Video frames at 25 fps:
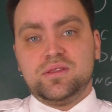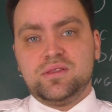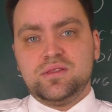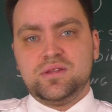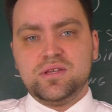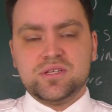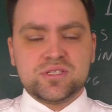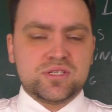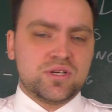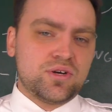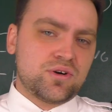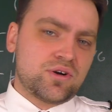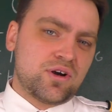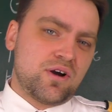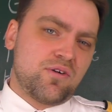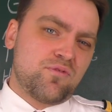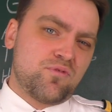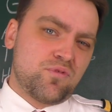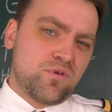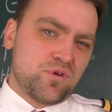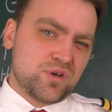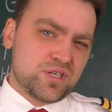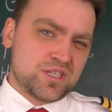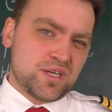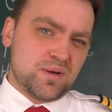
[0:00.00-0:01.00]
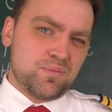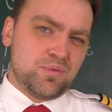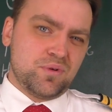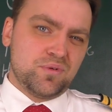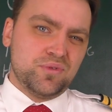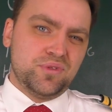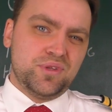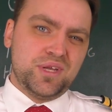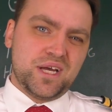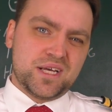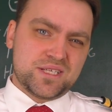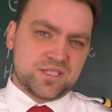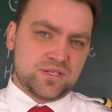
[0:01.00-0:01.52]
This aircraft, for example,
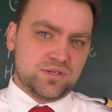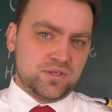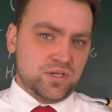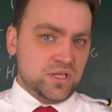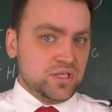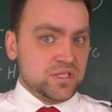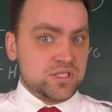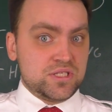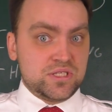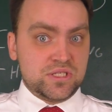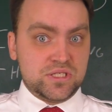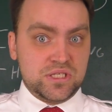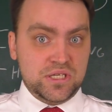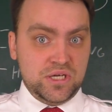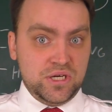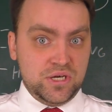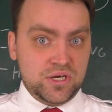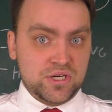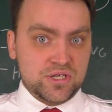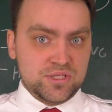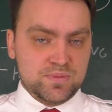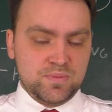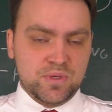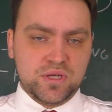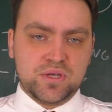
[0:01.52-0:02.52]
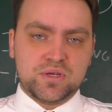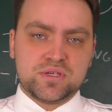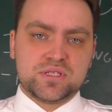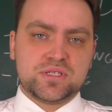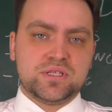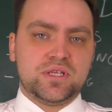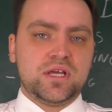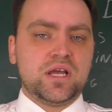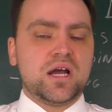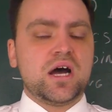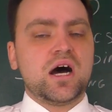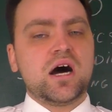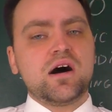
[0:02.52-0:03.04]
doesn't need stairs because
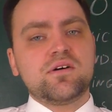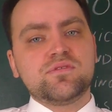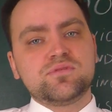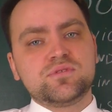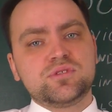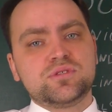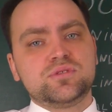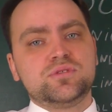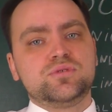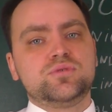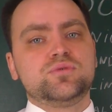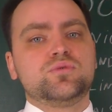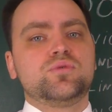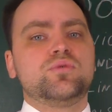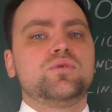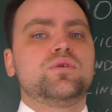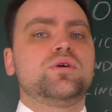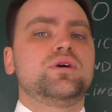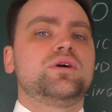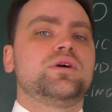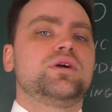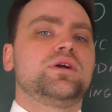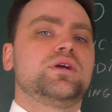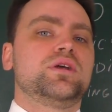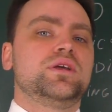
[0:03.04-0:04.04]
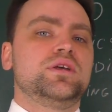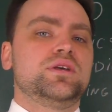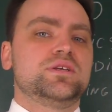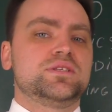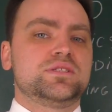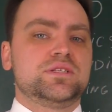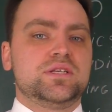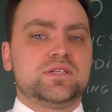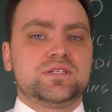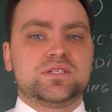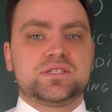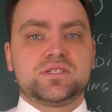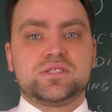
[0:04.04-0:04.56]
the aft door is
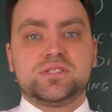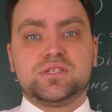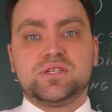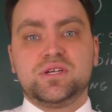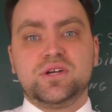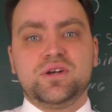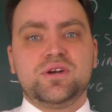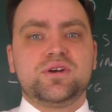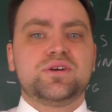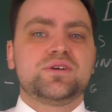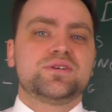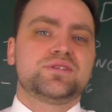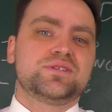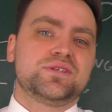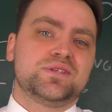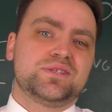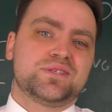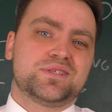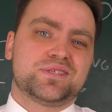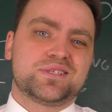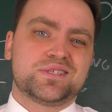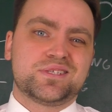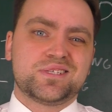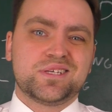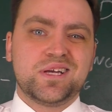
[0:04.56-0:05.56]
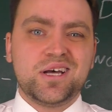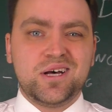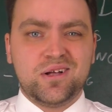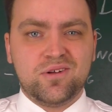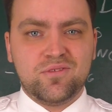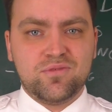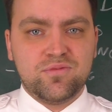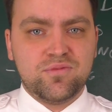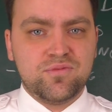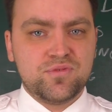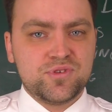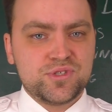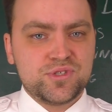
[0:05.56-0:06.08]
the stairs itself.